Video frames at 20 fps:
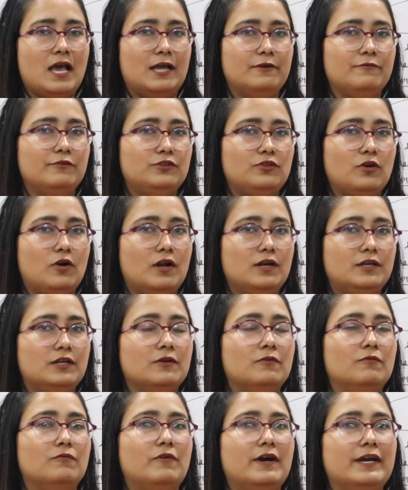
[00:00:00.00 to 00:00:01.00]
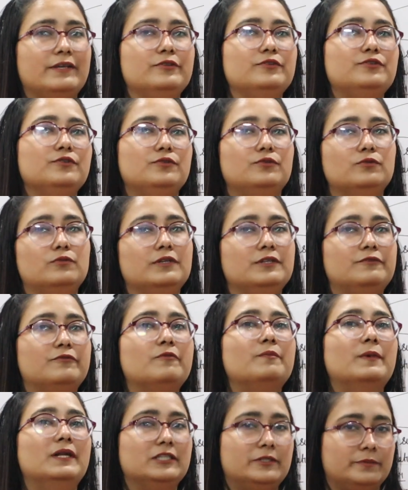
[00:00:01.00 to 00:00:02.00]
and we thought why not to do it
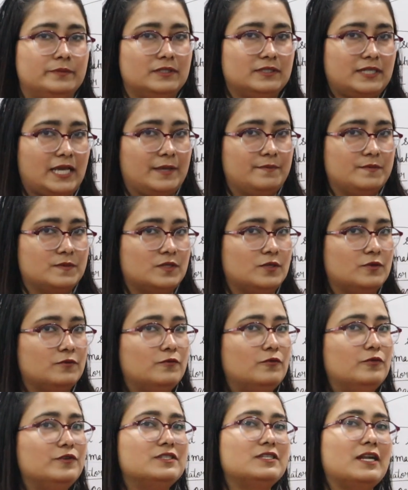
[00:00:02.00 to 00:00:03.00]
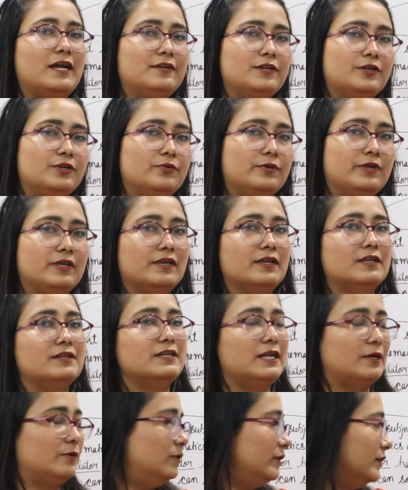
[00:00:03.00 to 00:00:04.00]
for multiple times. We started doing
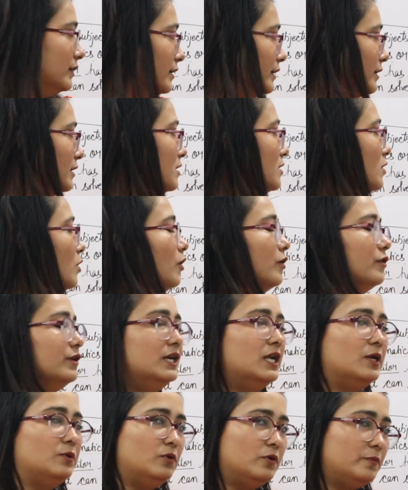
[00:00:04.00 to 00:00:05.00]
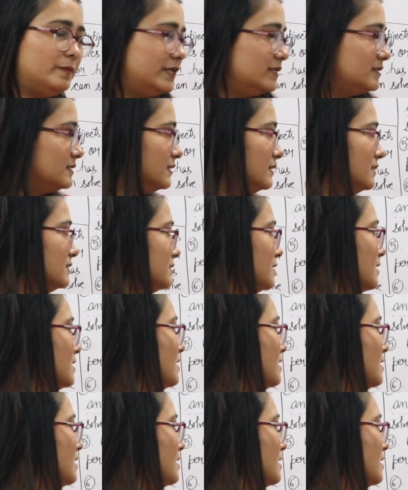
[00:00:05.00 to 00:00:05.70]
it regularly on regular basis